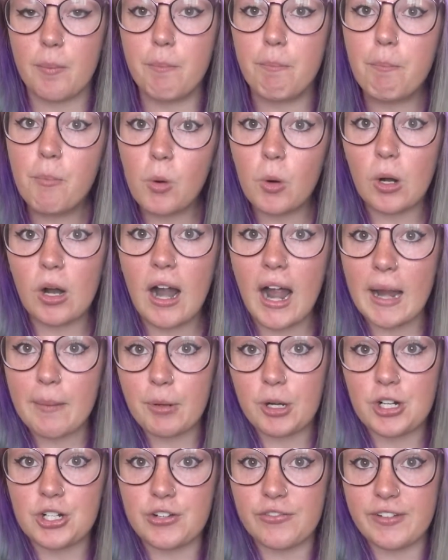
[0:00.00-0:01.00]
more
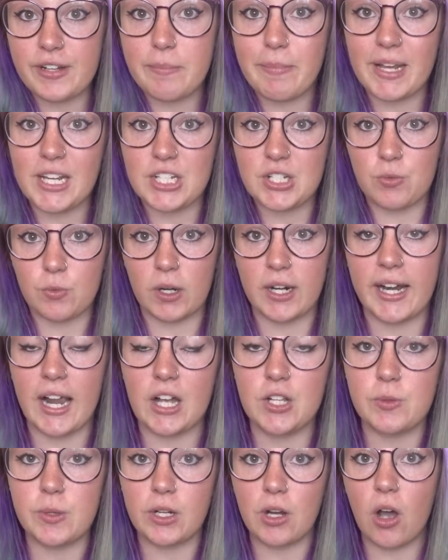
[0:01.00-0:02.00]
hypertrophy based
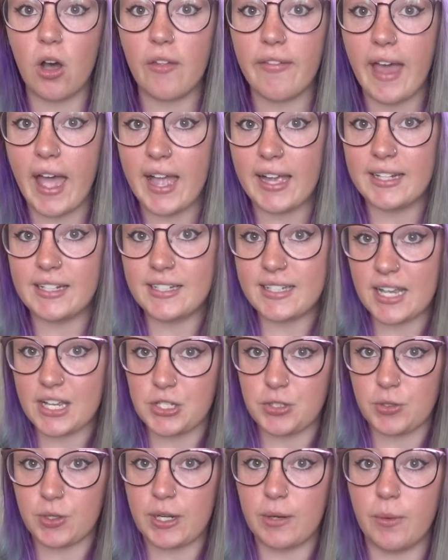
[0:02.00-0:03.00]
workouts. We call that
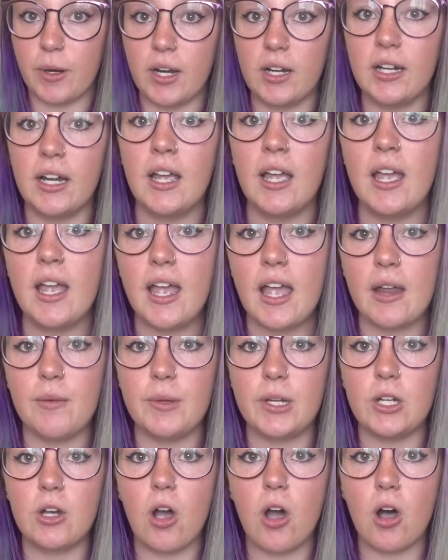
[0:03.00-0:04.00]
accessory work, and
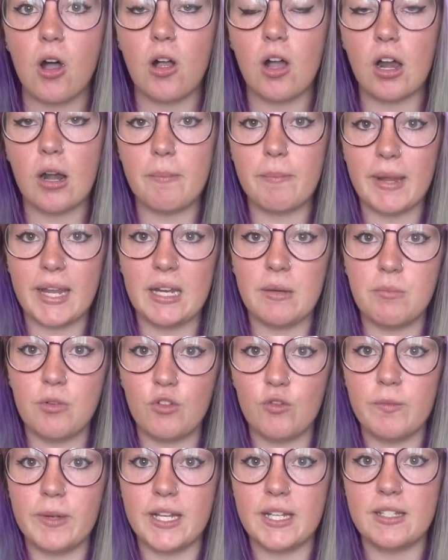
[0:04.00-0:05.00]
we call our main
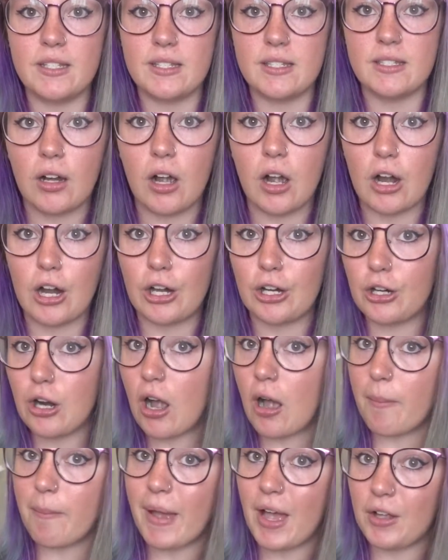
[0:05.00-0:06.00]
movements our
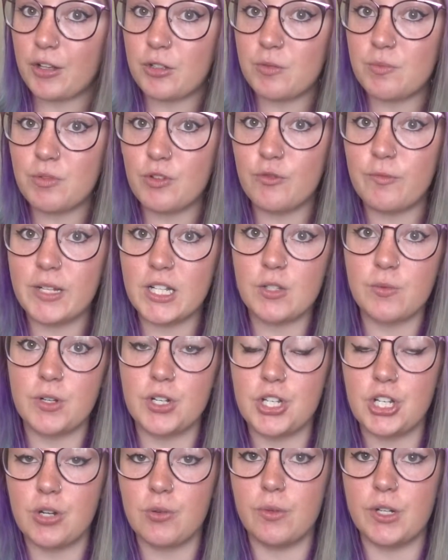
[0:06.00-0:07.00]
compound movements,
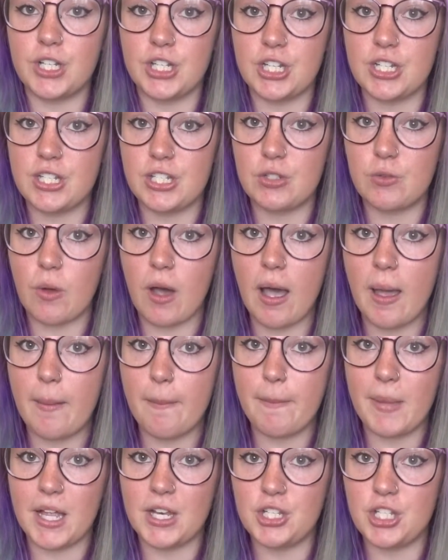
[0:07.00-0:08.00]
which is
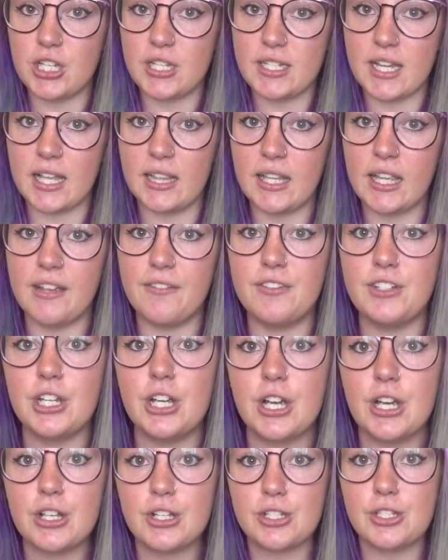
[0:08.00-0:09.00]
squat, bench, and deadlift.
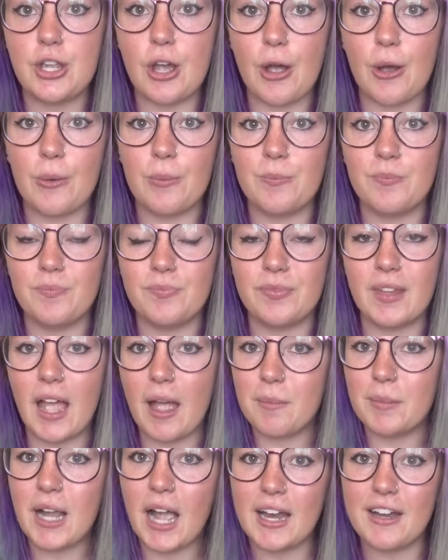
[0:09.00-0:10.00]
So
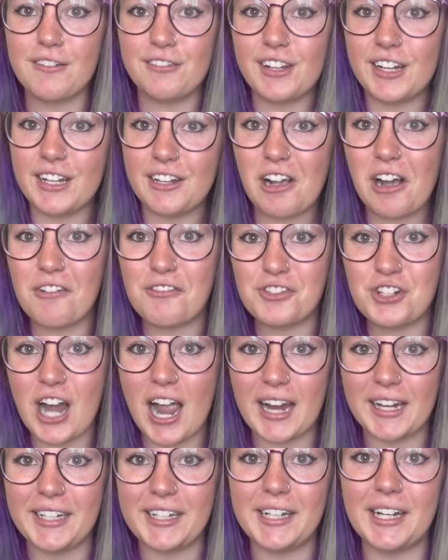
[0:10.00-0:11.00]
I'm kind of getting off
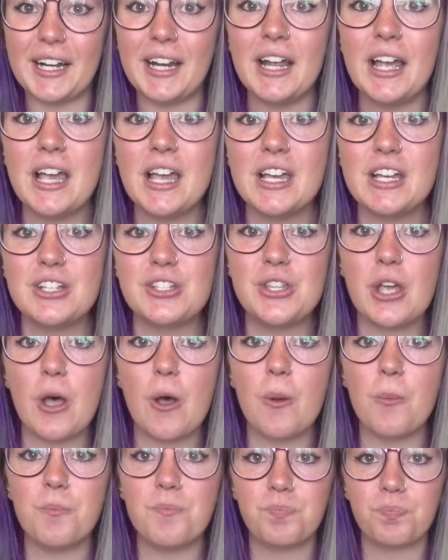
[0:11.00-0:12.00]
track here.
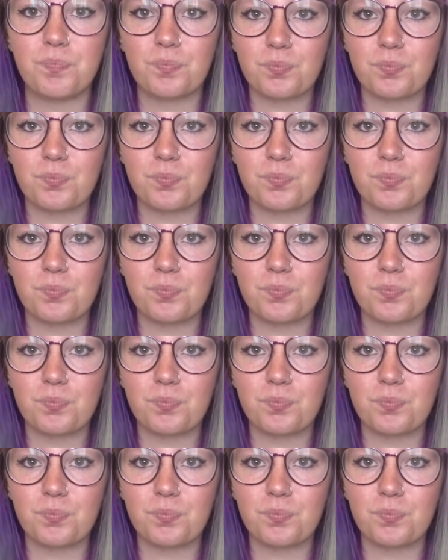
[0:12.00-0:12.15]
So